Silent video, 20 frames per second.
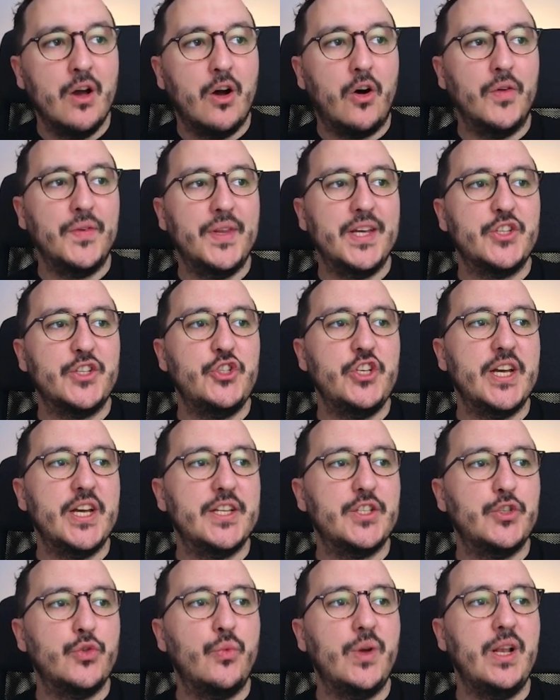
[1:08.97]
On
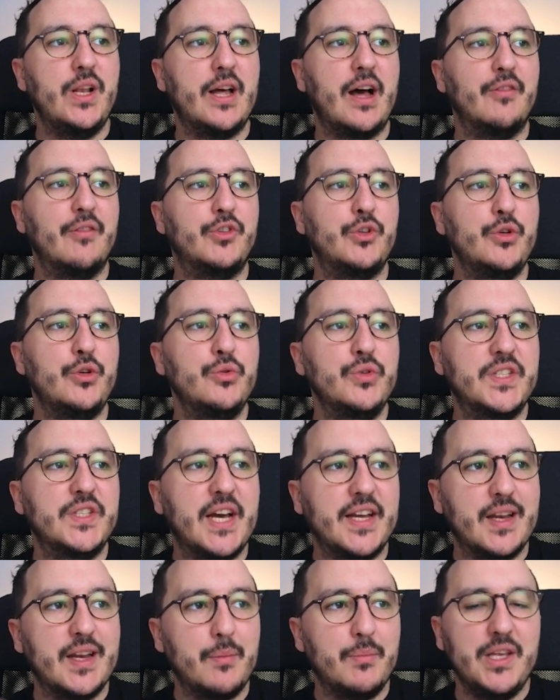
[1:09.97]
Next.js, you will have to use
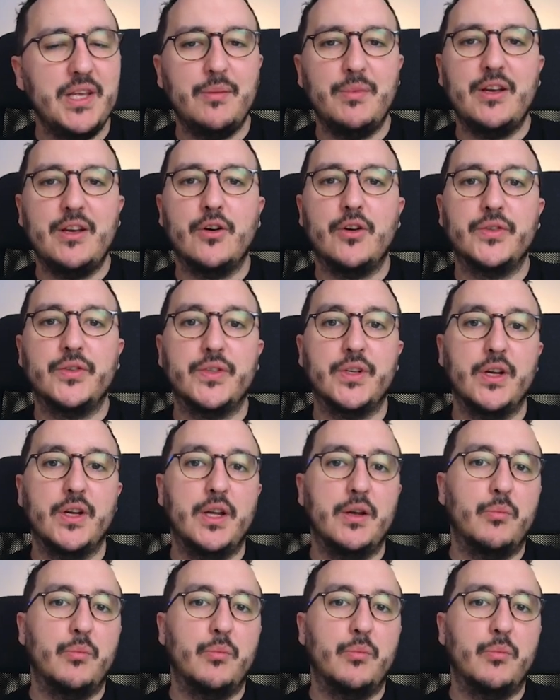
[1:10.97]
dynamic because